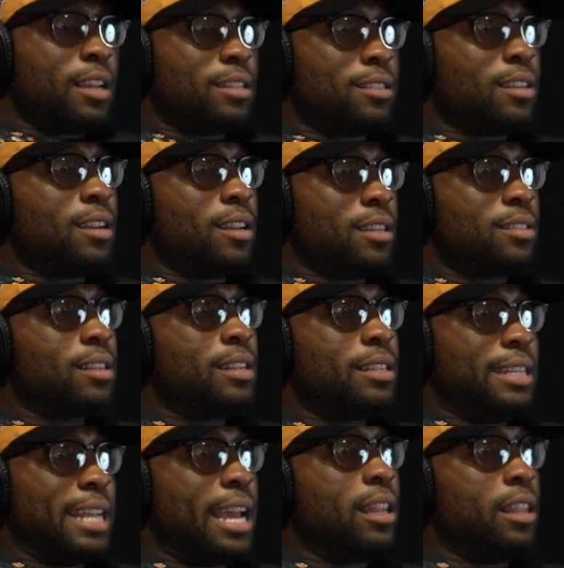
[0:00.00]
It's a it's a
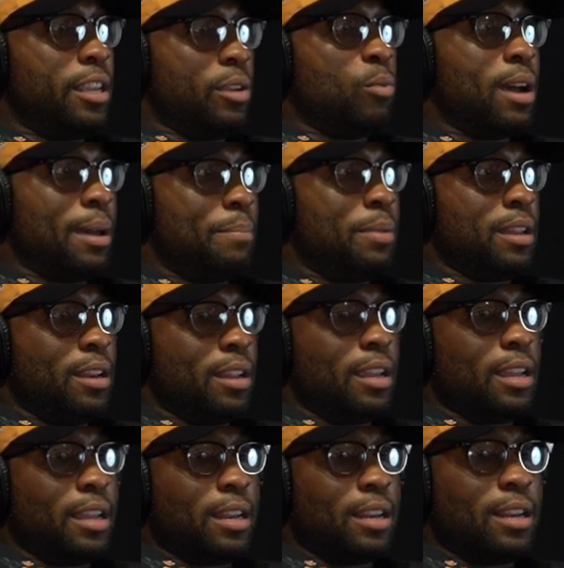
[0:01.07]
deadly weapon,
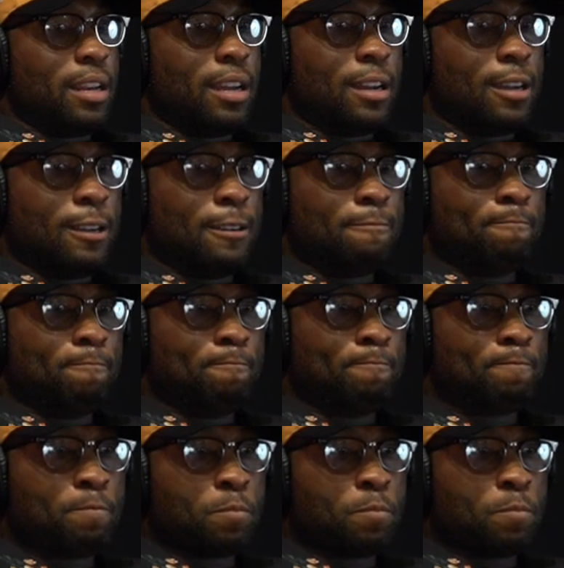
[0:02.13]
and um,